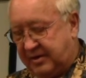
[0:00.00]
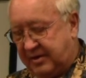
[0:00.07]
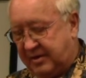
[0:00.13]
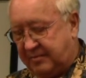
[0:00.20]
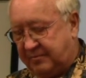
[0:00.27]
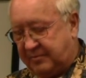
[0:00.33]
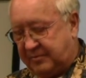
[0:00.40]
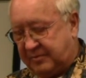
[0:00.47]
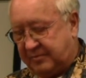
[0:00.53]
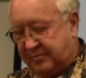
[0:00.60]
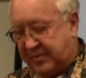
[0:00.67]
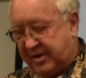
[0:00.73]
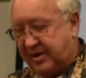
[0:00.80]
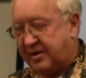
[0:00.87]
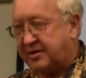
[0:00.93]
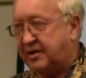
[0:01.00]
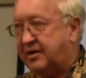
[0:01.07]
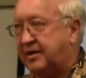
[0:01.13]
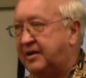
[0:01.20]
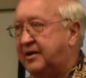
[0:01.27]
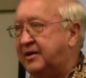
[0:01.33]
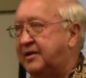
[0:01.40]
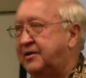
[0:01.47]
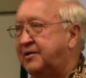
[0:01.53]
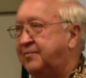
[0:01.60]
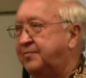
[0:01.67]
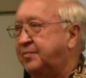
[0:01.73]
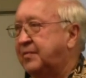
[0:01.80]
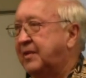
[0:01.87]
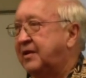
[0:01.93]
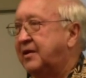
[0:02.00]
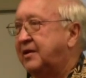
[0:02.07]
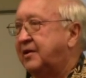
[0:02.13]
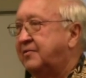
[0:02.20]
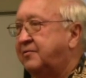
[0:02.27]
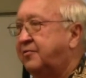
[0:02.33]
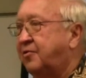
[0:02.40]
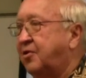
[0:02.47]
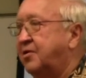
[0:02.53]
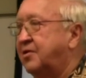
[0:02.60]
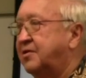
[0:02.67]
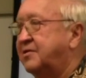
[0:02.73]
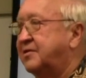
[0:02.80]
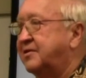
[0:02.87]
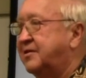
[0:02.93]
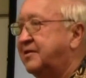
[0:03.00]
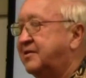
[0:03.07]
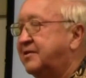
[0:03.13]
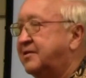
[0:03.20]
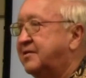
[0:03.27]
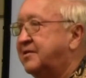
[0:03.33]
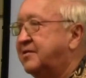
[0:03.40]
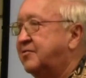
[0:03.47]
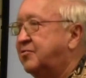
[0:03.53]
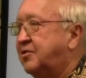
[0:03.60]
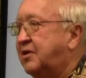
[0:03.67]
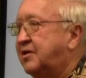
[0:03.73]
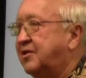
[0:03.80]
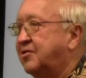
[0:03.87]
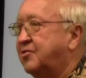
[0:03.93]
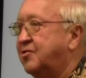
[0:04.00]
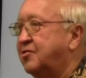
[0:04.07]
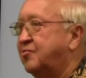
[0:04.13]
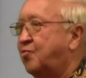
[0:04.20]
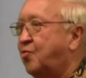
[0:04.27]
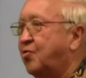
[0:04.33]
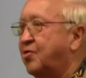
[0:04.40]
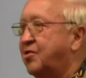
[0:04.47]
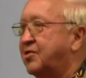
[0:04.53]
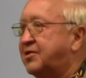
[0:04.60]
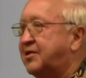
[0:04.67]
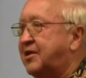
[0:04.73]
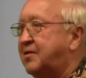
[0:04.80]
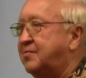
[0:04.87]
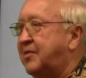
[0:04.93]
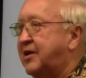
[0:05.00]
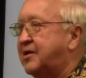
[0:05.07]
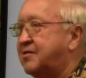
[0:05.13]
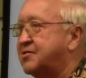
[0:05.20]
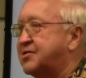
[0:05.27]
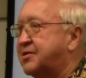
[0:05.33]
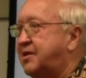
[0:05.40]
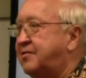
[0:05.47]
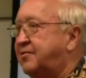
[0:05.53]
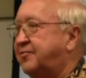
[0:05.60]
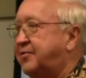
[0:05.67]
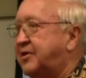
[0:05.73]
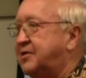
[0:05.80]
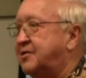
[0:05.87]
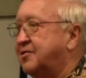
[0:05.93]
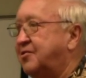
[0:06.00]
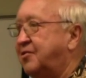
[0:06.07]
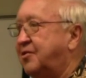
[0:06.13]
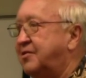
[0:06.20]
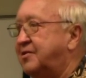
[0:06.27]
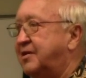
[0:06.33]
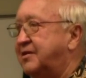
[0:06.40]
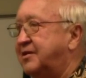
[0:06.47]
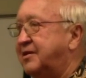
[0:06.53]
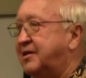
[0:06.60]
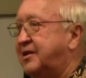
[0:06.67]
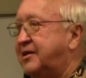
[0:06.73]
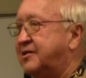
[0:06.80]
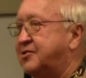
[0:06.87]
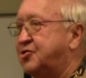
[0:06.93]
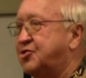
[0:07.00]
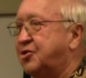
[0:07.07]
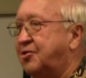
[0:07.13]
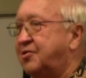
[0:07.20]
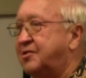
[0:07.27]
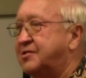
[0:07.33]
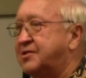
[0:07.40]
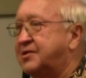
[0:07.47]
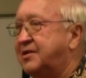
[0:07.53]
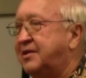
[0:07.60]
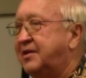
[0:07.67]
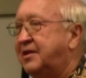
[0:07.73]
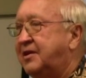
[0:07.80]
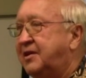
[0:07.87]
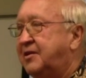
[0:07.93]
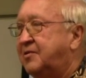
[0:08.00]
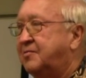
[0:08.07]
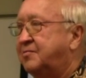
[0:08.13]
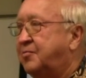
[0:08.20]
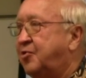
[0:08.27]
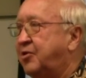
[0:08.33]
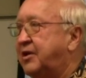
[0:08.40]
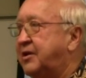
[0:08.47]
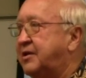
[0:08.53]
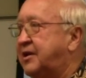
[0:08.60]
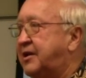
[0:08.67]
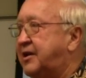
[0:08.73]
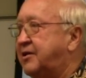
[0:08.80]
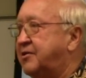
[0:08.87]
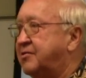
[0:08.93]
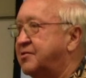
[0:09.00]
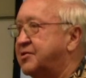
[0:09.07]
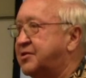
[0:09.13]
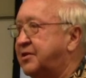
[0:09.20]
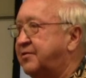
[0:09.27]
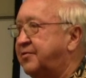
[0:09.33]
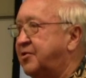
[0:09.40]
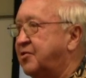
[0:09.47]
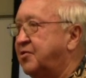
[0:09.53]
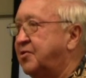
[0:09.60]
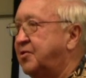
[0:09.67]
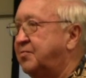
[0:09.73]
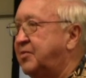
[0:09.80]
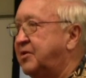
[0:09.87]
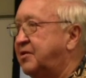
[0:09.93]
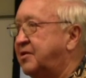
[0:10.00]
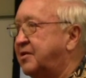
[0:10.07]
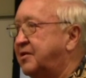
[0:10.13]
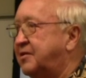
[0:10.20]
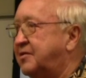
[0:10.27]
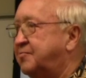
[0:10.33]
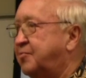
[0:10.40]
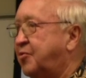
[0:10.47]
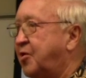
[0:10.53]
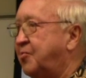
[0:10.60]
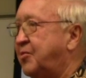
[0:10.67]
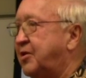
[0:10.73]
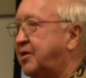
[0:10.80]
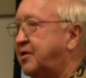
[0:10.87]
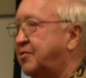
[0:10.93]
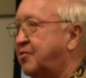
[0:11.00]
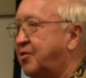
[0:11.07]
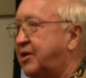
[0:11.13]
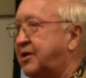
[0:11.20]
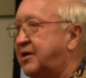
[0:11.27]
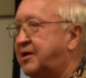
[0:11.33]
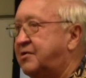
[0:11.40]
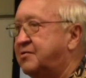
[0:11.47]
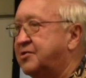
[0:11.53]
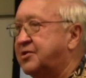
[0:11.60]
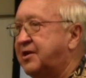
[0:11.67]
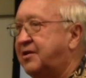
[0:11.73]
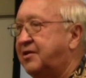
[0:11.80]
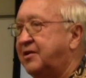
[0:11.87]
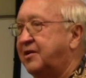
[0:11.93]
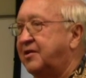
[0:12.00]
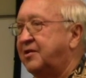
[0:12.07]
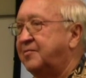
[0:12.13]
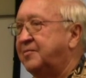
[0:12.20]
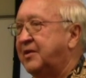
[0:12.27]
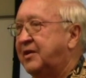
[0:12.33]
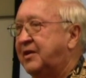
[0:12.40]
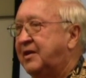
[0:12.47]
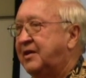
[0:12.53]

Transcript: getting back on feet for a good warranty to make yourself feel good. Insurance. Put in heaters if you're going to build a permanent greenhouse down here.